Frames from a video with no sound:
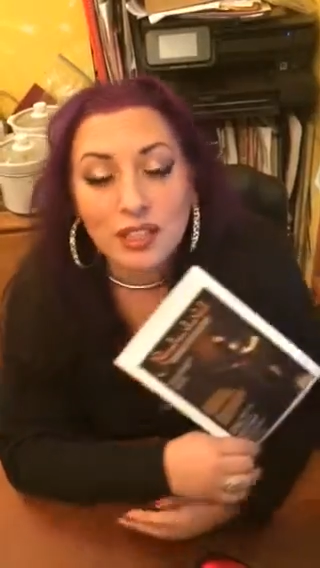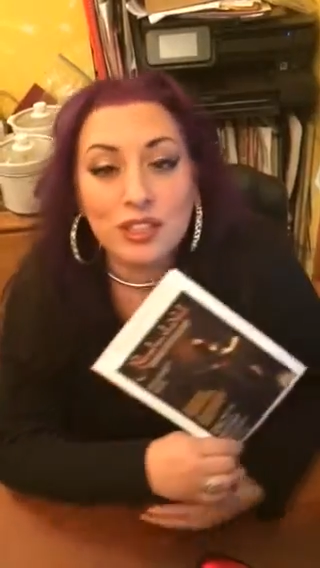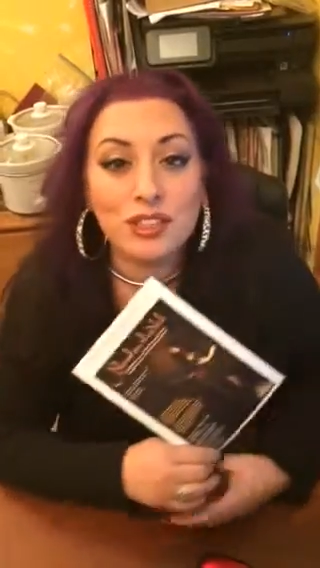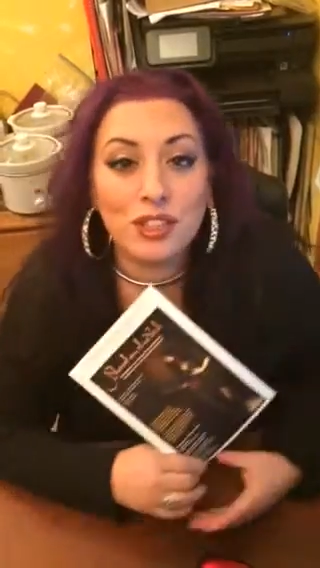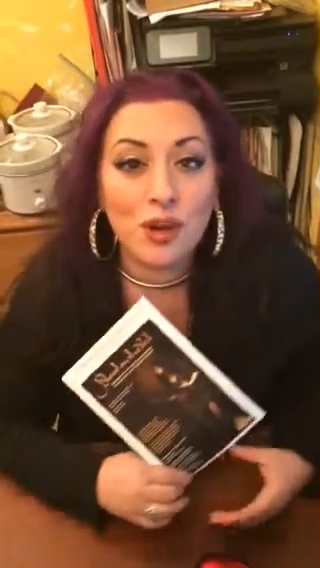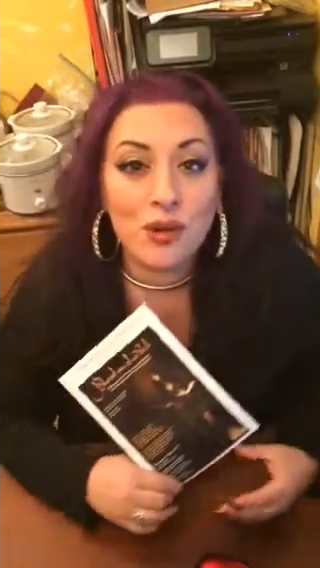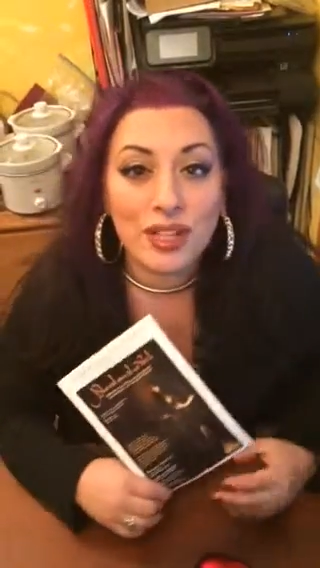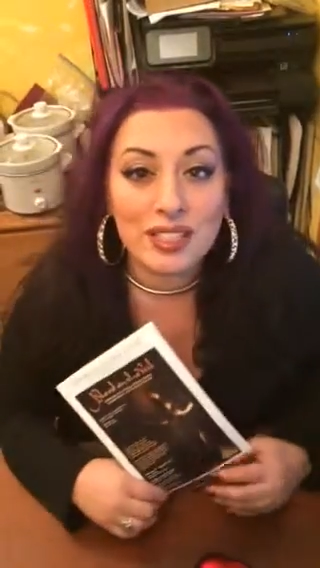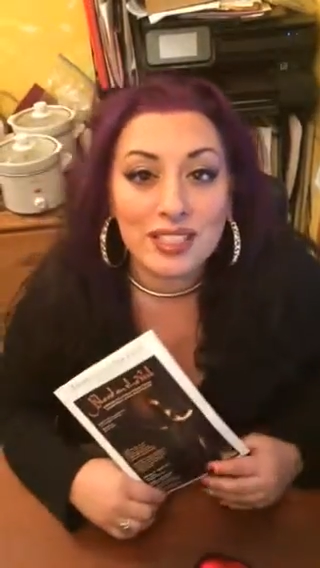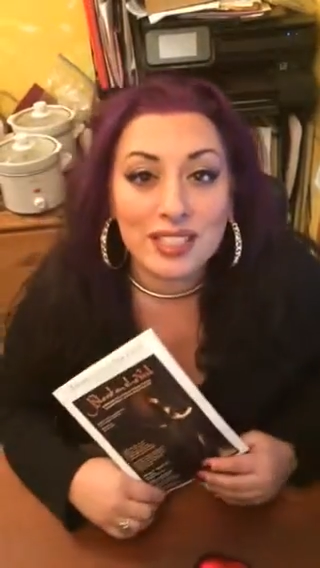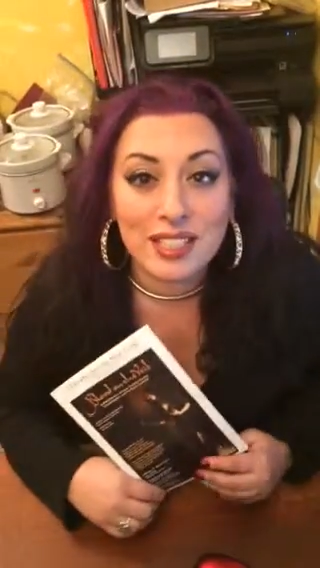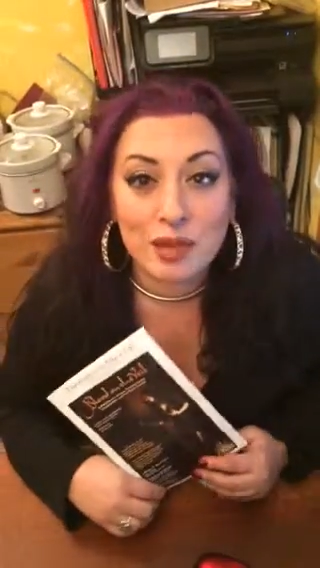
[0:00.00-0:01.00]
The show
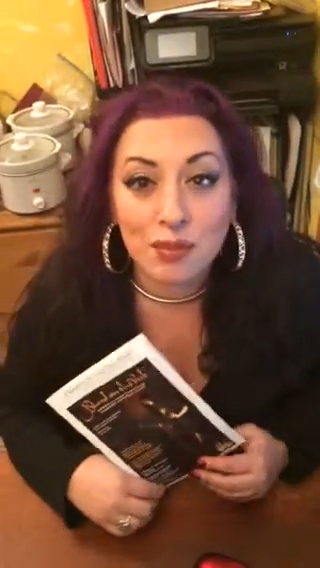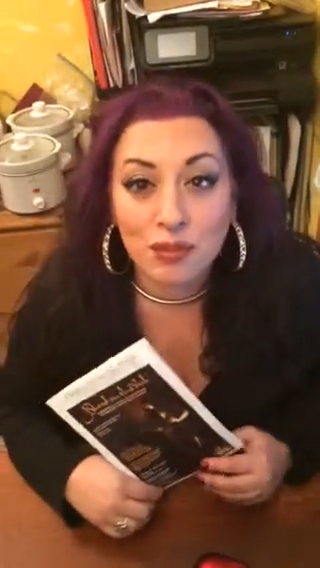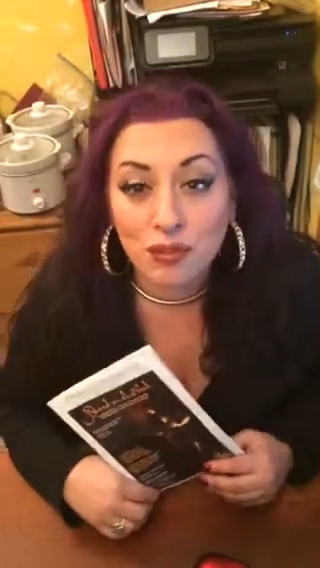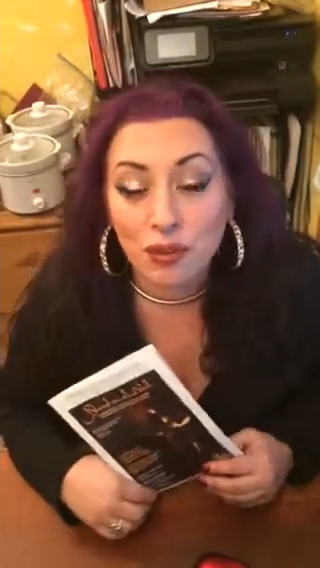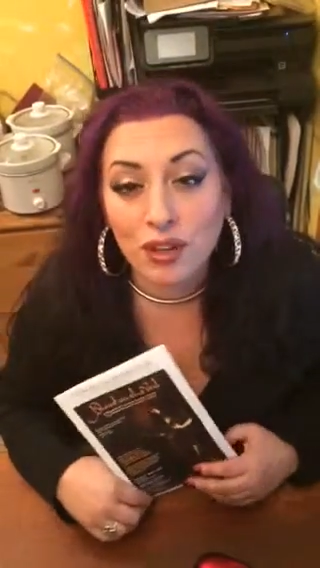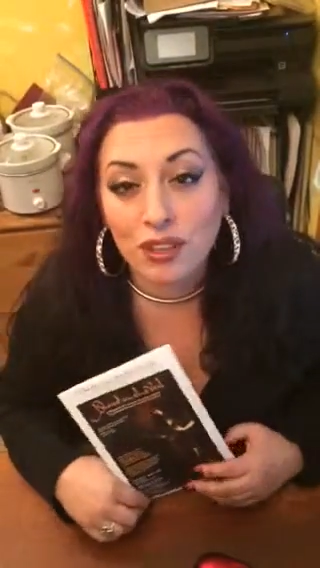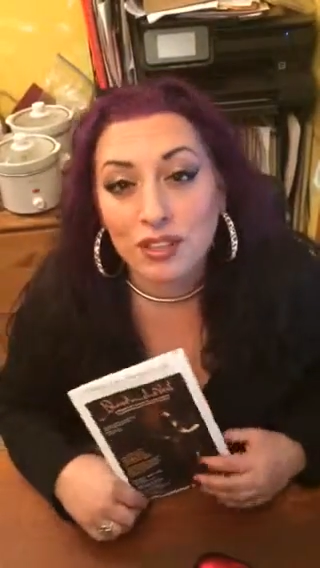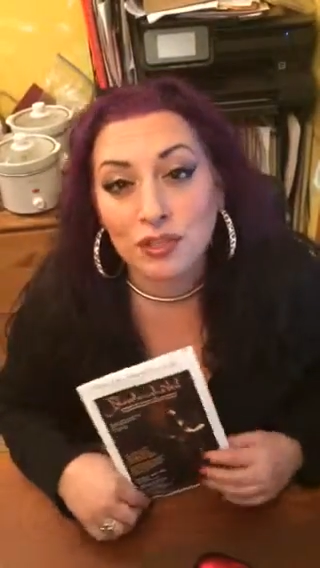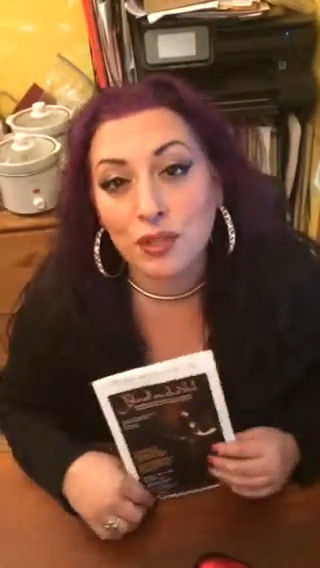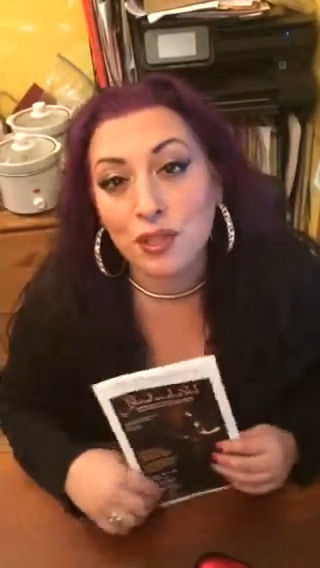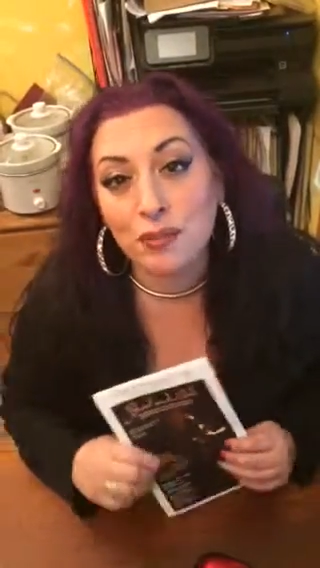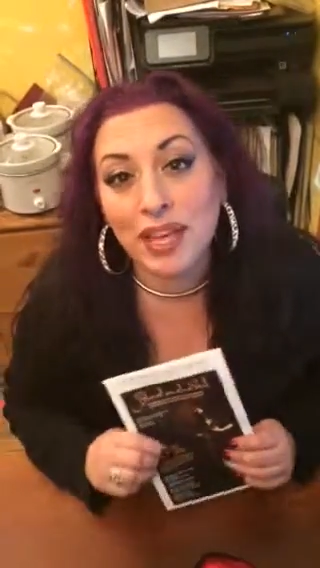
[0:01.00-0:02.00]
is December 4th. It's
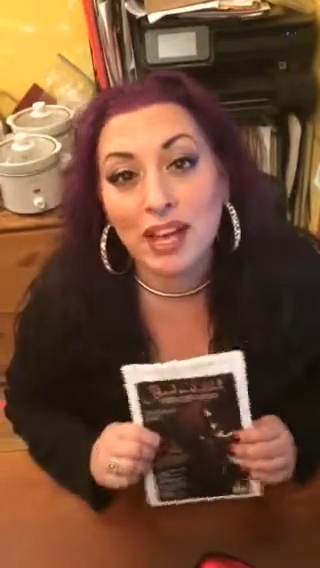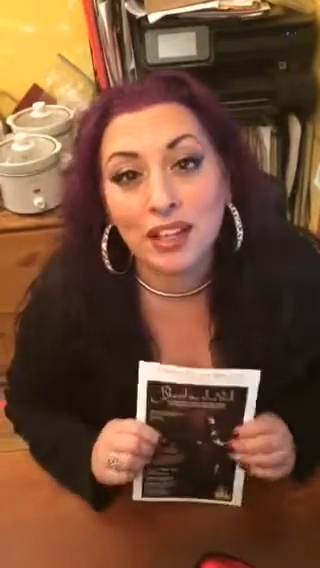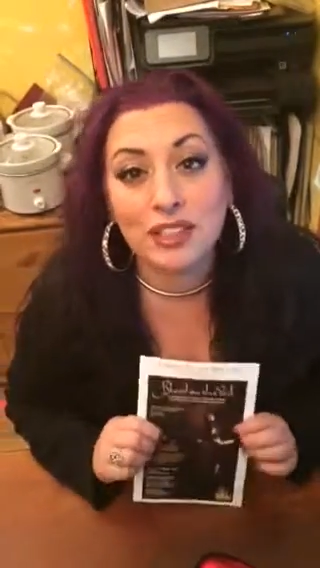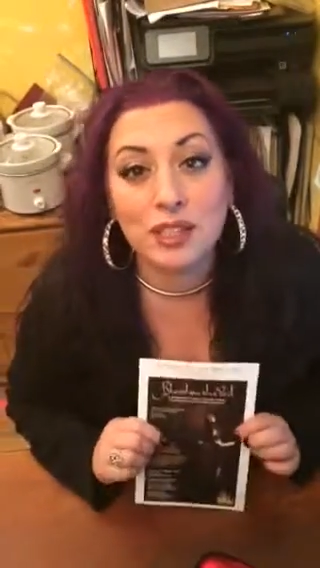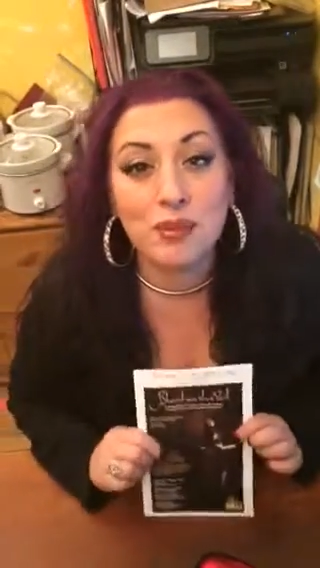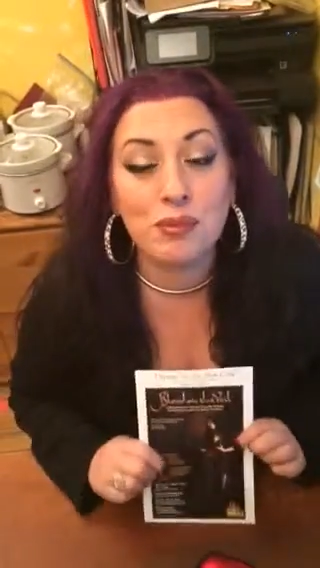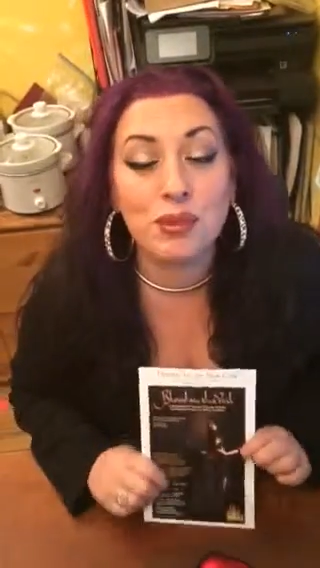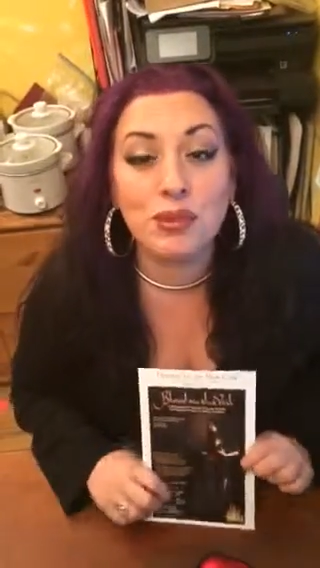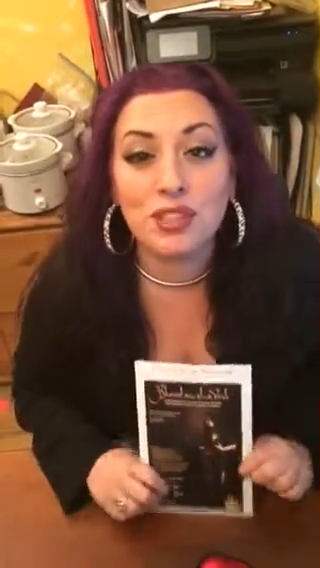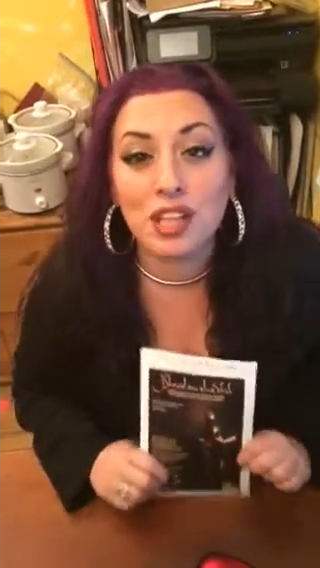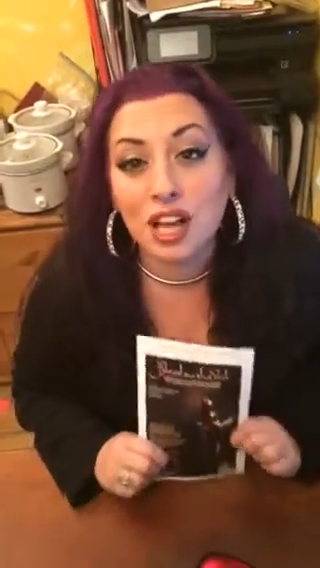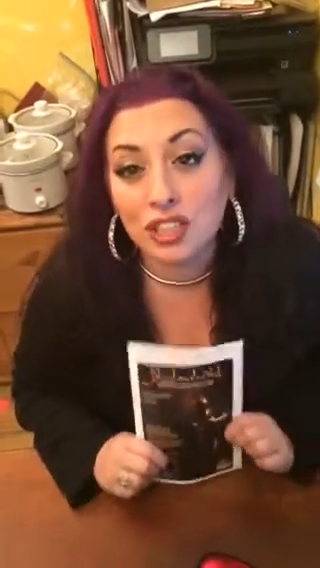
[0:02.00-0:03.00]
going to be held at the
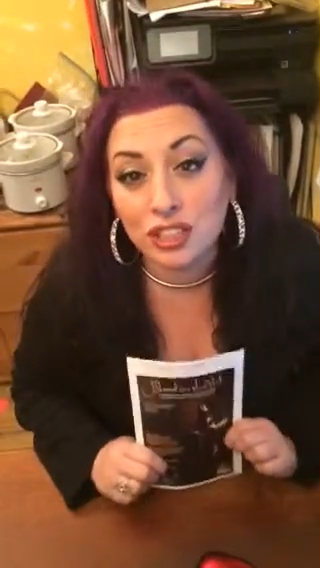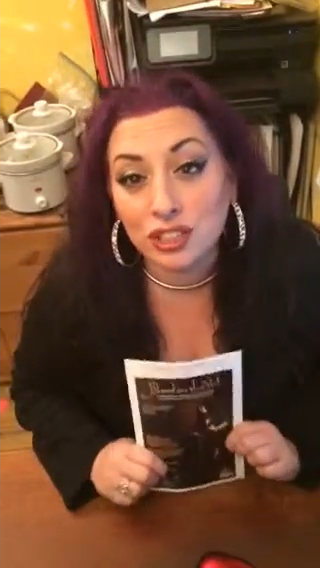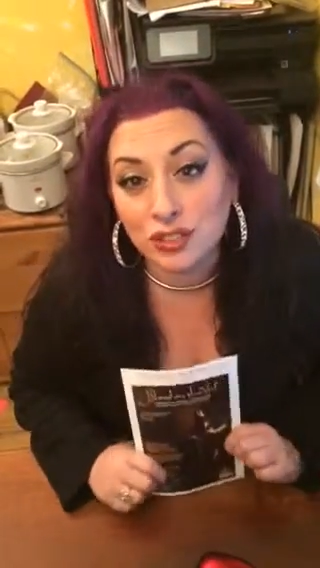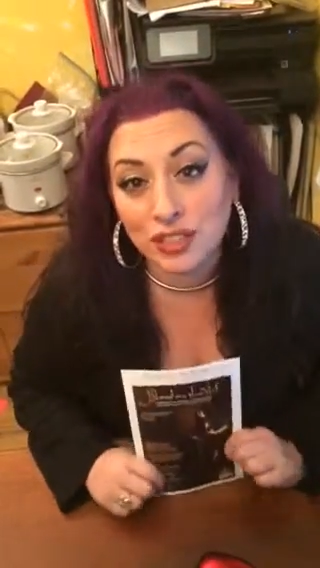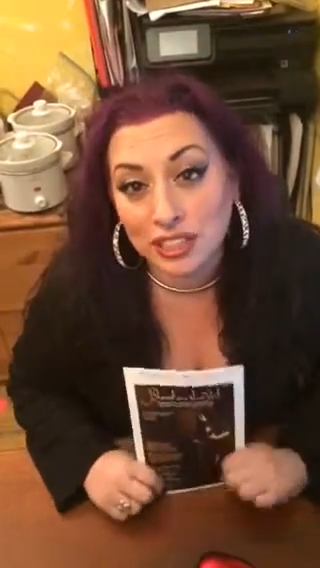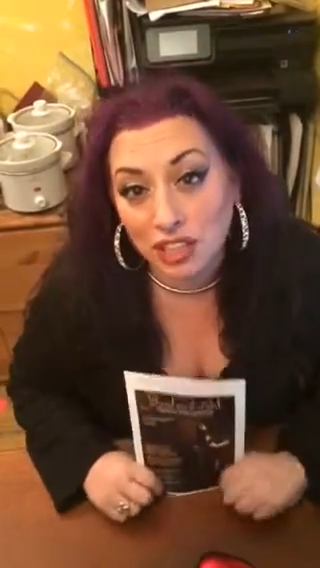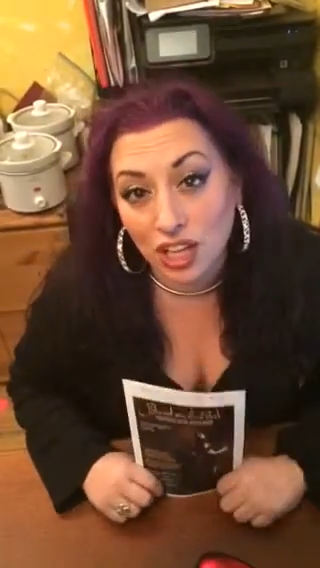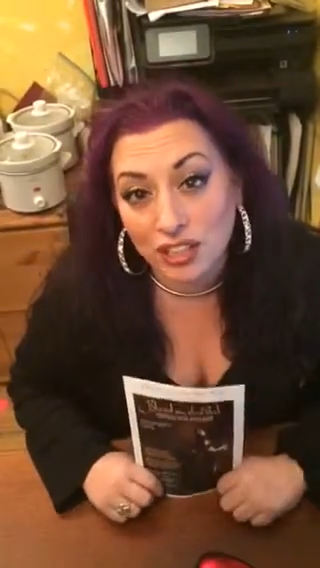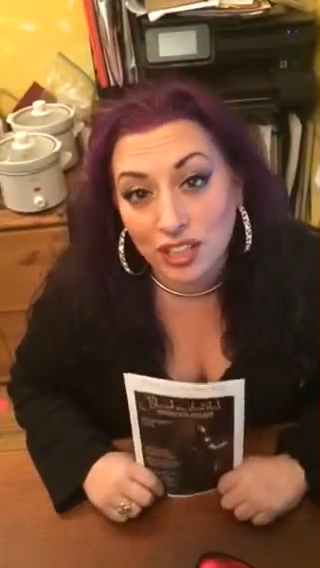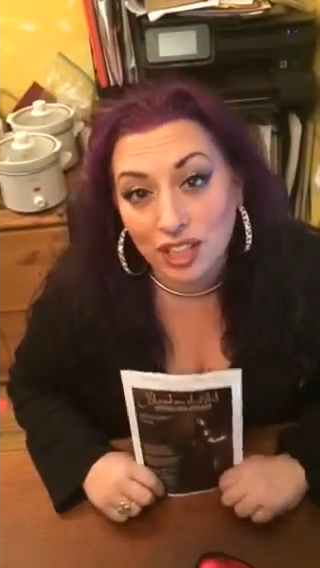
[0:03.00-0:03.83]
Moose Lodge in Greenlawn,